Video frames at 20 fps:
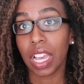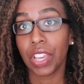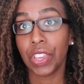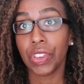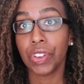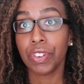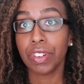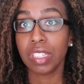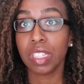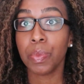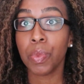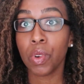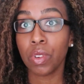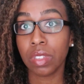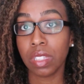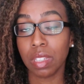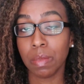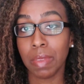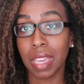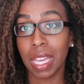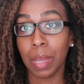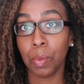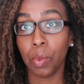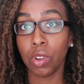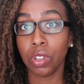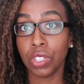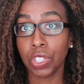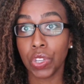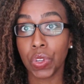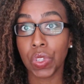you're supposed to be able
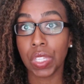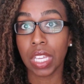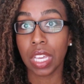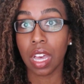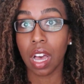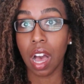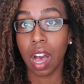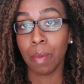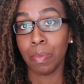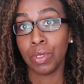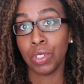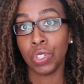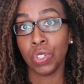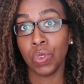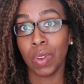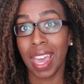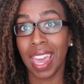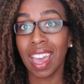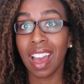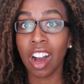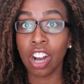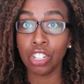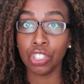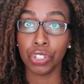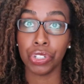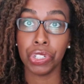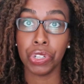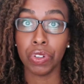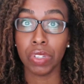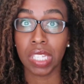to use it up to
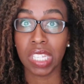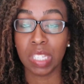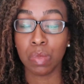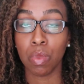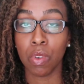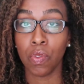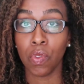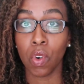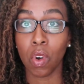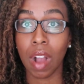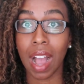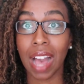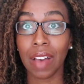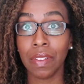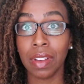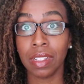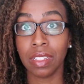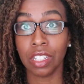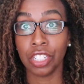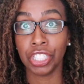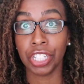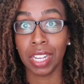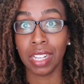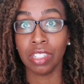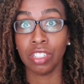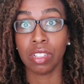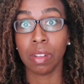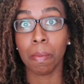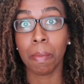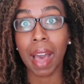800 uses before having to
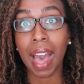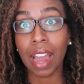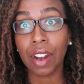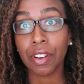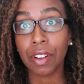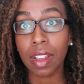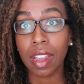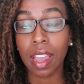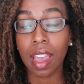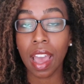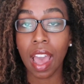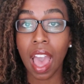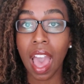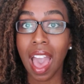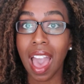change the battery.